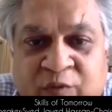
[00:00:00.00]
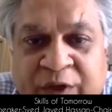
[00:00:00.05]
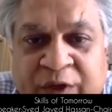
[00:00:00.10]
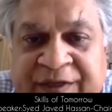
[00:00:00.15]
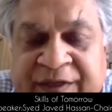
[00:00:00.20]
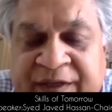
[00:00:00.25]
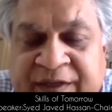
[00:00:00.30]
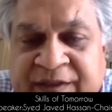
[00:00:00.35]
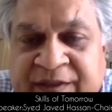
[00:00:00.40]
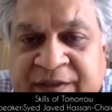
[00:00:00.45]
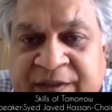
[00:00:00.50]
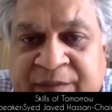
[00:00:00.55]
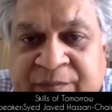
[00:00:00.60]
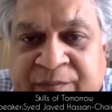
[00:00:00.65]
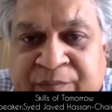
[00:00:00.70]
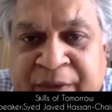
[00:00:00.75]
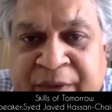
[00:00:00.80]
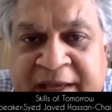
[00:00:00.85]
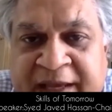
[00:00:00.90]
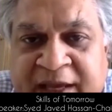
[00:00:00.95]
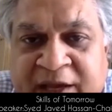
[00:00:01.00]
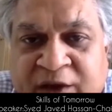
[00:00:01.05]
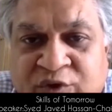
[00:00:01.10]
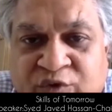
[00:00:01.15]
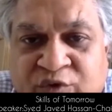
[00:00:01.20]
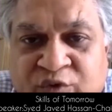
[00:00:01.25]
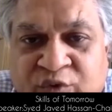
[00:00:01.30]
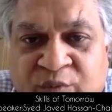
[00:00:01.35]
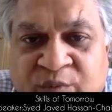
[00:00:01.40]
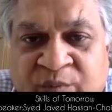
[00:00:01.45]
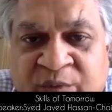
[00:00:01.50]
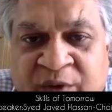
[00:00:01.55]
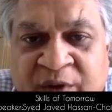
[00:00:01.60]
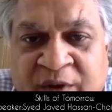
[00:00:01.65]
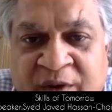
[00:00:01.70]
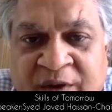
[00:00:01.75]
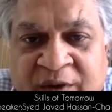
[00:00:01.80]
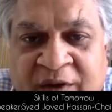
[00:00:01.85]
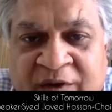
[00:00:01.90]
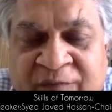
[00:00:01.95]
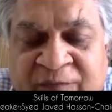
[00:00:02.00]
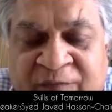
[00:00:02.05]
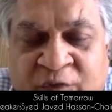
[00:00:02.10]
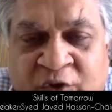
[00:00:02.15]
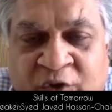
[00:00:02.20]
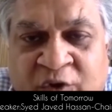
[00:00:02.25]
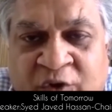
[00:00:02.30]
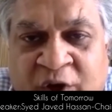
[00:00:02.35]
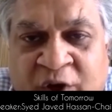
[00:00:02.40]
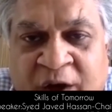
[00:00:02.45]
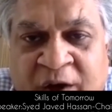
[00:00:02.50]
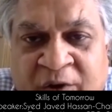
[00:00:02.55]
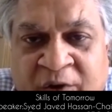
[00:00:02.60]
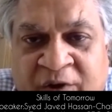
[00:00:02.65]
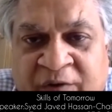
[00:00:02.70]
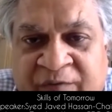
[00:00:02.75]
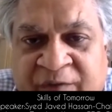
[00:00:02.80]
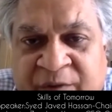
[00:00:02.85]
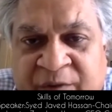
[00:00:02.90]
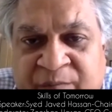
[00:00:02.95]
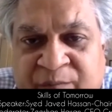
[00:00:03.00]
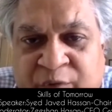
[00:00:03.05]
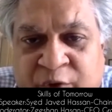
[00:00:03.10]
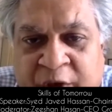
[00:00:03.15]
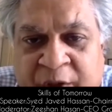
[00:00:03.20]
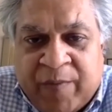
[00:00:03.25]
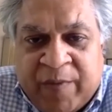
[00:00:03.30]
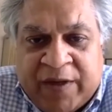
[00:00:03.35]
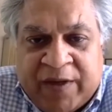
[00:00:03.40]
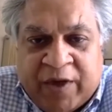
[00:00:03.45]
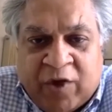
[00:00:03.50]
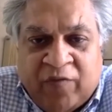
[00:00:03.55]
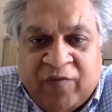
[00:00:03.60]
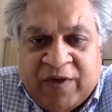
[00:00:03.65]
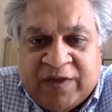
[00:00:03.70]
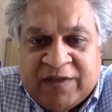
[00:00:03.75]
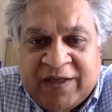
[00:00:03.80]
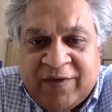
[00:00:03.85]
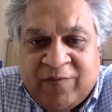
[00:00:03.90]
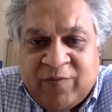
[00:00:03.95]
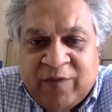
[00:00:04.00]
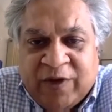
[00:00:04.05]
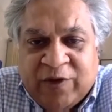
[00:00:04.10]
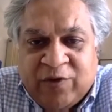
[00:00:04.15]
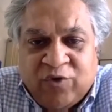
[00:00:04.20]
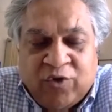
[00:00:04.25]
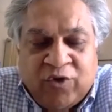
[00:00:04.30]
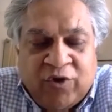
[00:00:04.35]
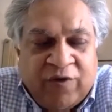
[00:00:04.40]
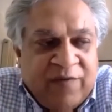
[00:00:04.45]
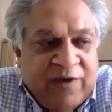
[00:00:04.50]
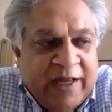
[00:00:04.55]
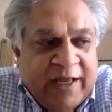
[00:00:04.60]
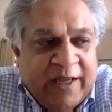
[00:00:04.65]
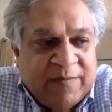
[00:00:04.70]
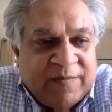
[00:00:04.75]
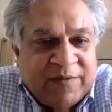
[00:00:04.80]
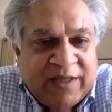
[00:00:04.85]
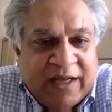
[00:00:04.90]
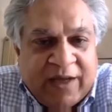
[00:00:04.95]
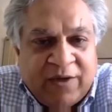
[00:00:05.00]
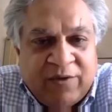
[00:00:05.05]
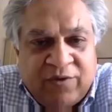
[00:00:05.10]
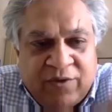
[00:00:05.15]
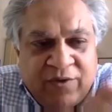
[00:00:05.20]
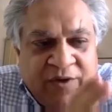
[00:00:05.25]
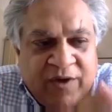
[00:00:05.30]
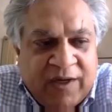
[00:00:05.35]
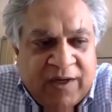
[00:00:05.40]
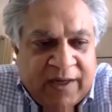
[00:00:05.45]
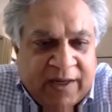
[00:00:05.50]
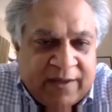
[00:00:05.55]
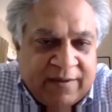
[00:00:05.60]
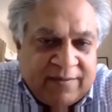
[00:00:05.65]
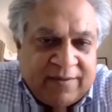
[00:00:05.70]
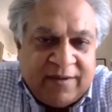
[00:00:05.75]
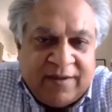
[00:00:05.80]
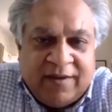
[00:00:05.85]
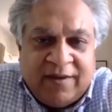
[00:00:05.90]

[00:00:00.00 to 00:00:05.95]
which is making room for a lot of employment. Obviously, we know of names like Google and